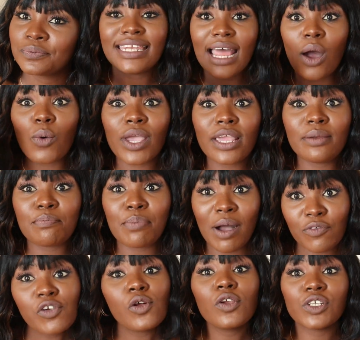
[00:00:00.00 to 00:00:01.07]
Now, in
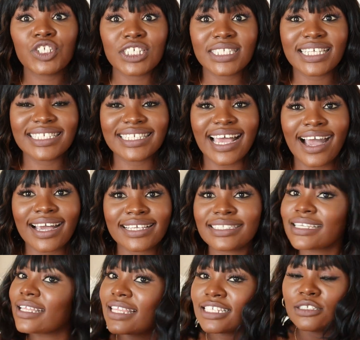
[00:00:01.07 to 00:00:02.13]
Buffalo Logistics
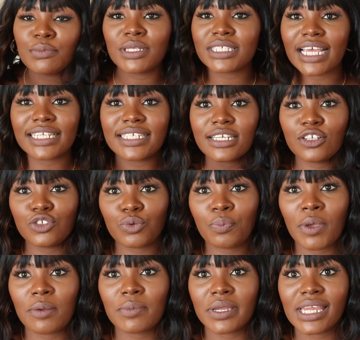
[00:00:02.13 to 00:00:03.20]
eyes, this means I didn't do
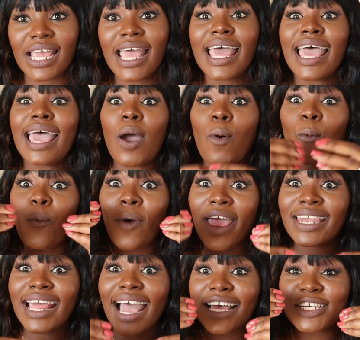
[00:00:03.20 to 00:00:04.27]
payment.
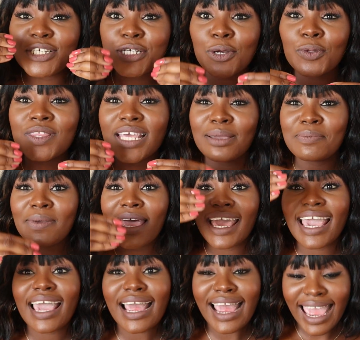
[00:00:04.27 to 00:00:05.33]
When I showed them
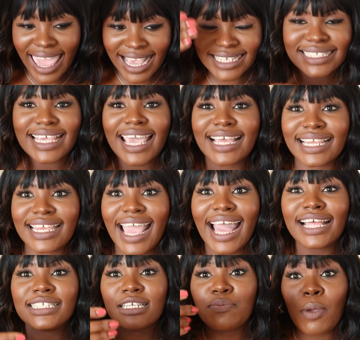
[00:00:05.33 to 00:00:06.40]
exactly,
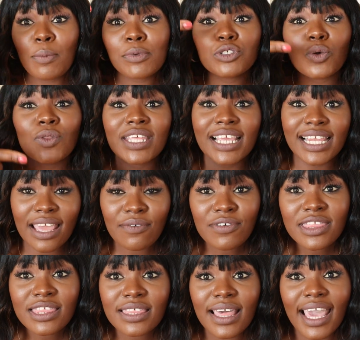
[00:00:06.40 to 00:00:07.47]
I did payment on the
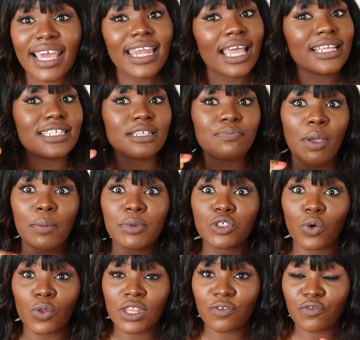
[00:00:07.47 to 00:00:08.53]
11th and I did
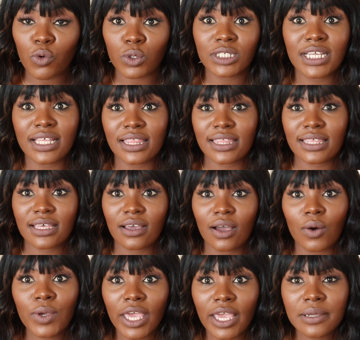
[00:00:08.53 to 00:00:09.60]
payment on the 14th.
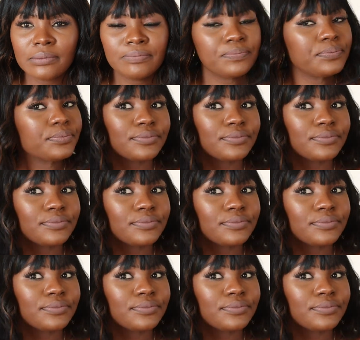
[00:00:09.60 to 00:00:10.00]
Okay,